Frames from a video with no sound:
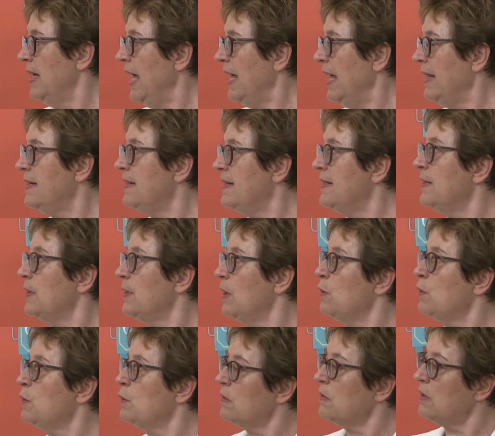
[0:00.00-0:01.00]
And this is
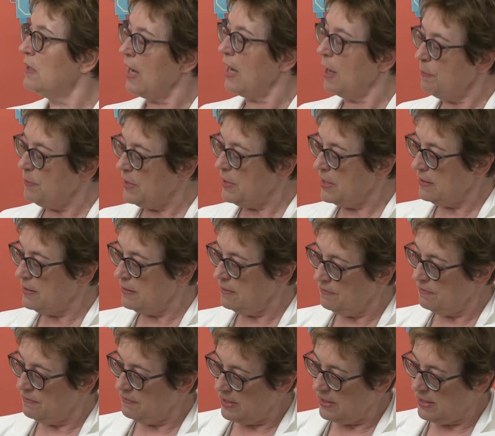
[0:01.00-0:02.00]
also
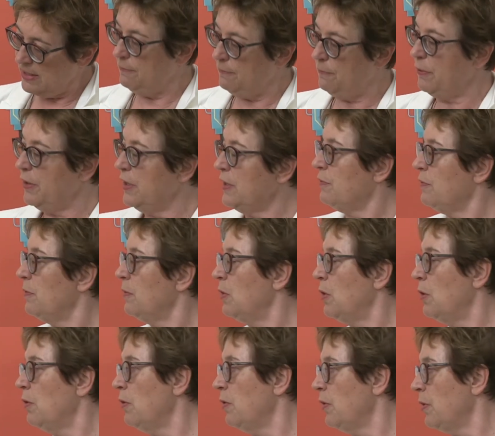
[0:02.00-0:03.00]
coming an influence from
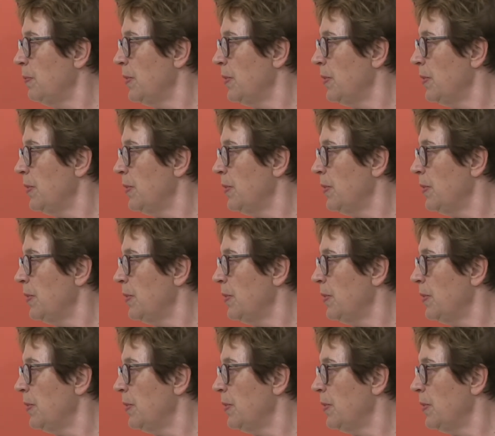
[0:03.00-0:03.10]
Corona,